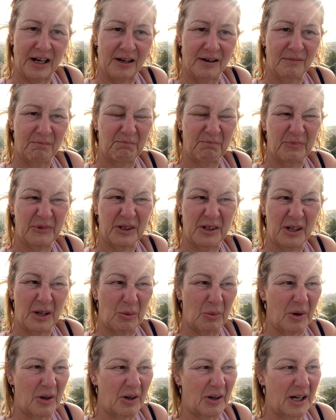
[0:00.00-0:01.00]
I don't know
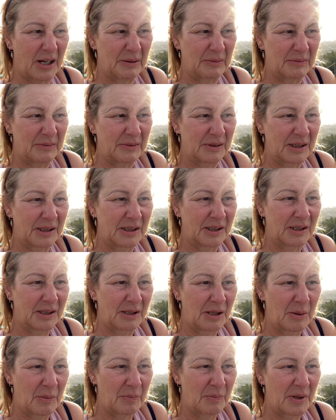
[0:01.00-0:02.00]
why,
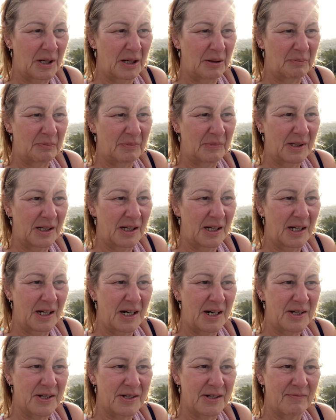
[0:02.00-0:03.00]
but
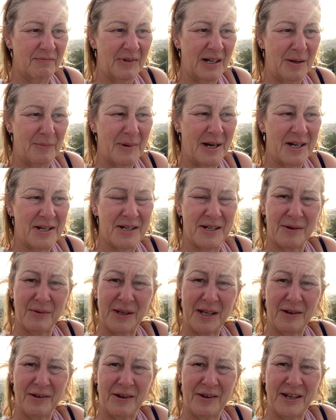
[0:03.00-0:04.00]
it doesn't really matter. The
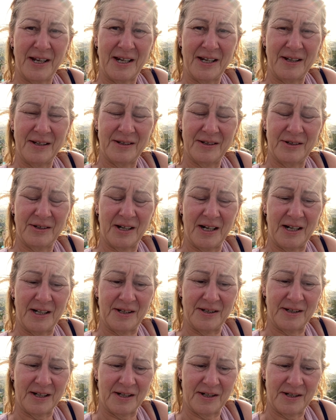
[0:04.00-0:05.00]
other thing he'd
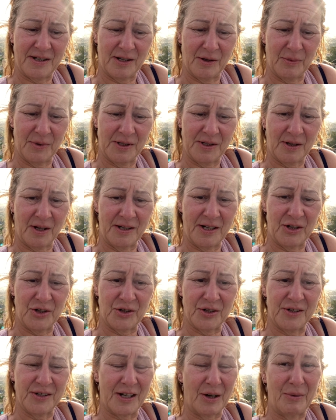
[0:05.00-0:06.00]
said to her was that I need to
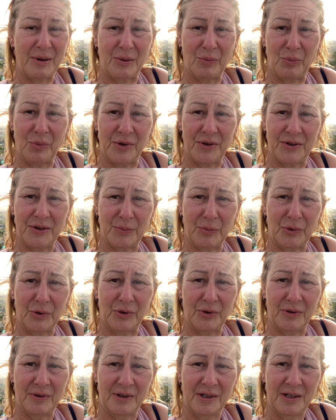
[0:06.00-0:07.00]
just go inwards
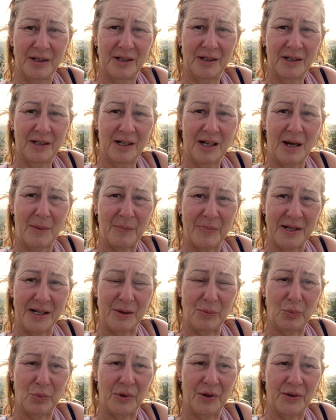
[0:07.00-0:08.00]
more and be
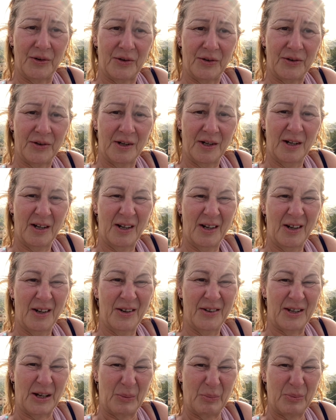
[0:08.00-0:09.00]
inwards.
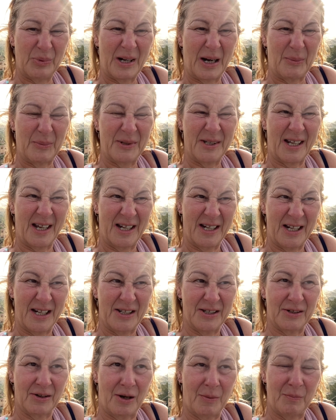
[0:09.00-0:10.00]
So perhaps that
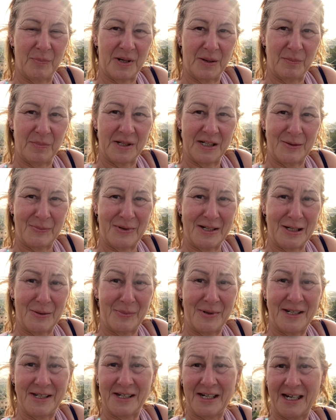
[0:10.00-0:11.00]
is that I'm being busy, busy,
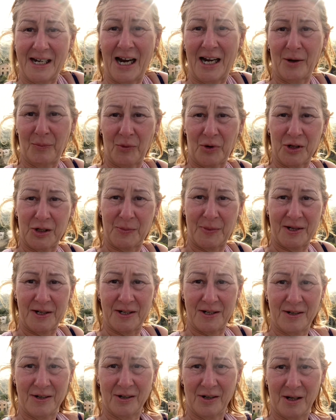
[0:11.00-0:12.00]
busy, and I'm not
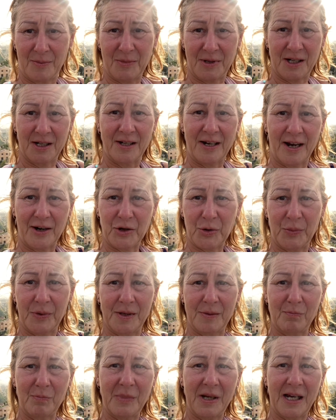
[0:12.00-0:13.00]
spending time to connect
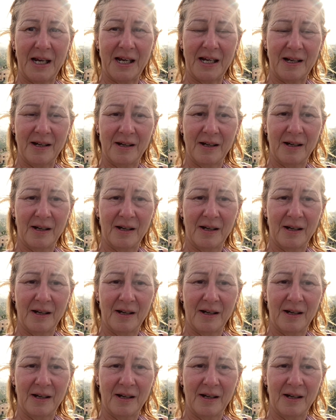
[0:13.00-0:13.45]
with me,